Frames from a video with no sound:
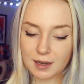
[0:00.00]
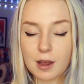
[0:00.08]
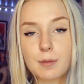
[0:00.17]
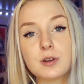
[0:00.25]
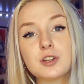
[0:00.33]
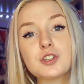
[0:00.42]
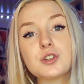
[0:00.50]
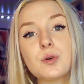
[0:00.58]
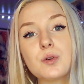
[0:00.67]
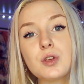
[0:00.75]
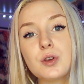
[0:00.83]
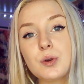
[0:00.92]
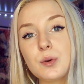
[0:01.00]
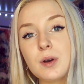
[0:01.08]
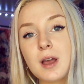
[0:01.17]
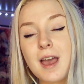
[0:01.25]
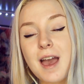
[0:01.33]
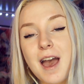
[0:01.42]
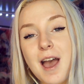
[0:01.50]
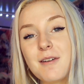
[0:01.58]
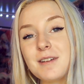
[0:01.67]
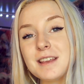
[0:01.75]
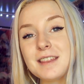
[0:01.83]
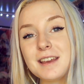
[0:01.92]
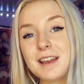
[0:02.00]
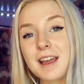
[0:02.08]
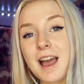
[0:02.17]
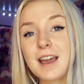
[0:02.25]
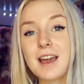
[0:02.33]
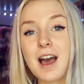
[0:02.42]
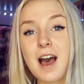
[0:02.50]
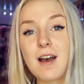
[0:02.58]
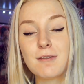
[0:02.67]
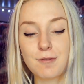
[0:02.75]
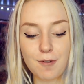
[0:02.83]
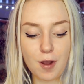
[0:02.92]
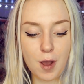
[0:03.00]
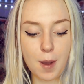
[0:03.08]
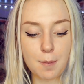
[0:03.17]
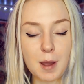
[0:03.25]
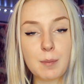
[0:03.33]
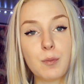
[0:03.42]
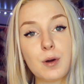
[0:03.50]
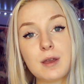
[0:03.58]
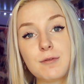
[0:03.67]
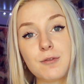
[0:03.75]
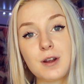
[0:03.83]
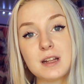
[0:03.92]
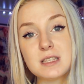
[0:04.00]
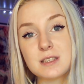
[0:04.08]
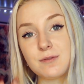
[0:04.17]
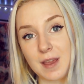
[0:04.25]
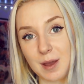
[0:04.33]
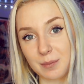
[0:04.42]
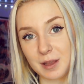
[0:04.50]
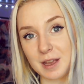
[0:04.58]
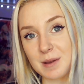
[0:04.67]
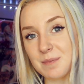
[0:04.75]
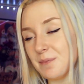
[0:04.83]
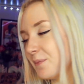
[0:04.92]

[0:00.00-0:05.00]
Now I'm going to show you everything I got from my boyfriend's family.